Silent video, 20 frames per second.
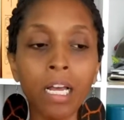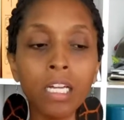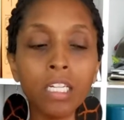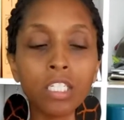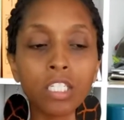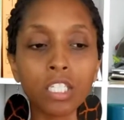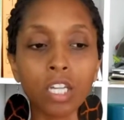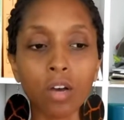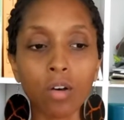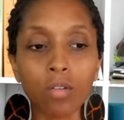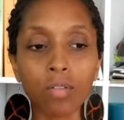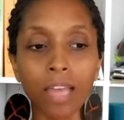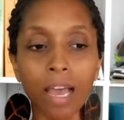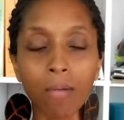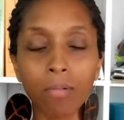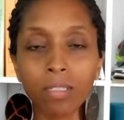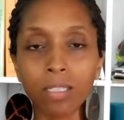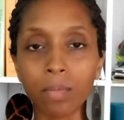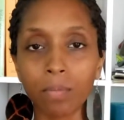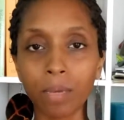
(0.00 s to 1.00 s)
So
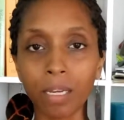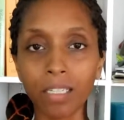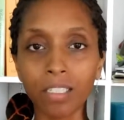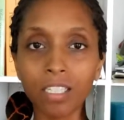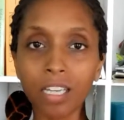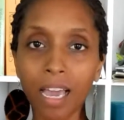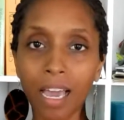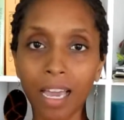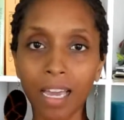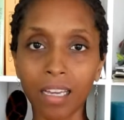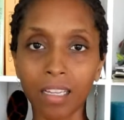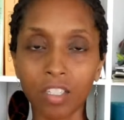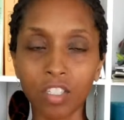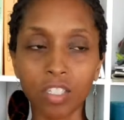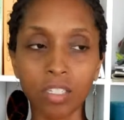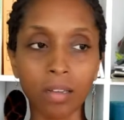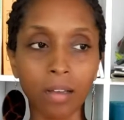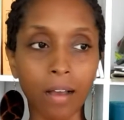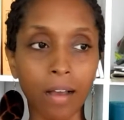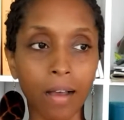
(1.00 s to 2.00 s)
that was a big
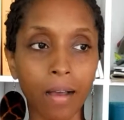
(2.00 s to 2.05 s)
change.